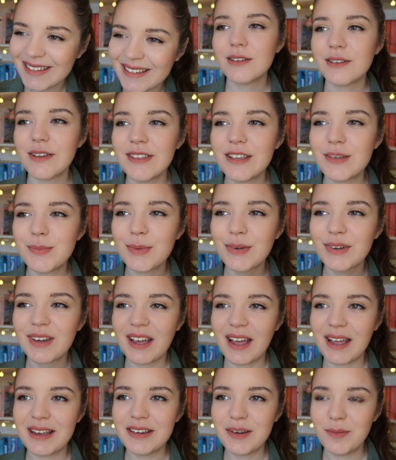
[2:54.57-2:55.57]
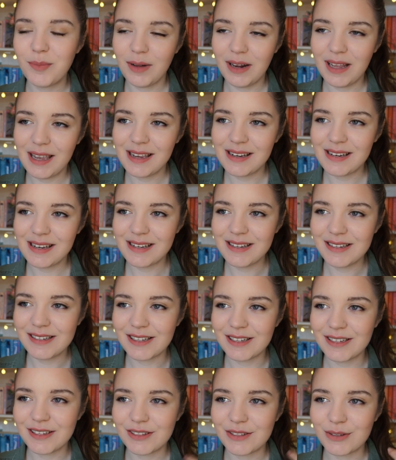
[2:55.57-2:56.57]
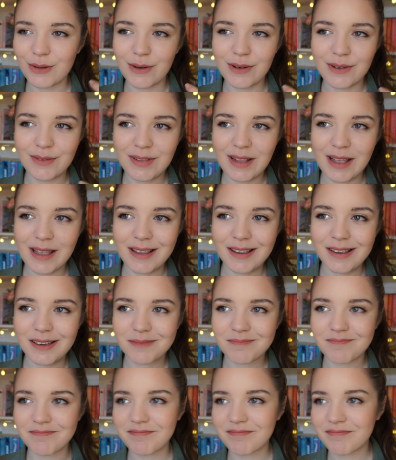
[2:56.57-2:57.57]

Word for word: So this book kind of played into sort of like